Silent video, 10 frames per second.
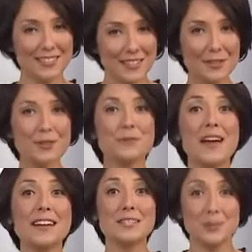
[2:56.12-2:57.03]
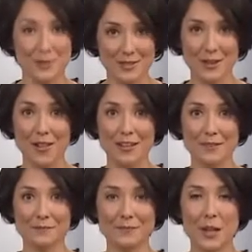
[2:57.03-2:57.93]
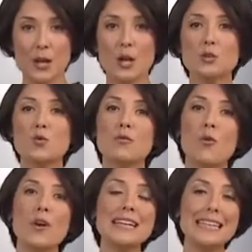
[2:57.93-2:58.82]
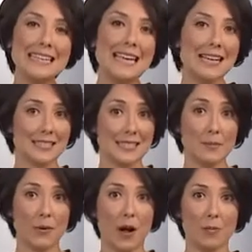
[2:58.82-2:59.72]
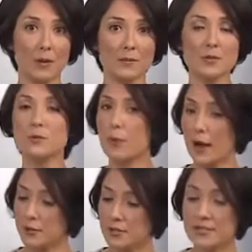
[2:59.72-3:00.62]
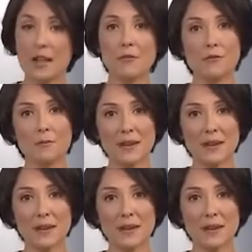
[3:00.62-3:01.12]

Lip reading: until you're ready to install it. To avoid ESD problems, ground yourself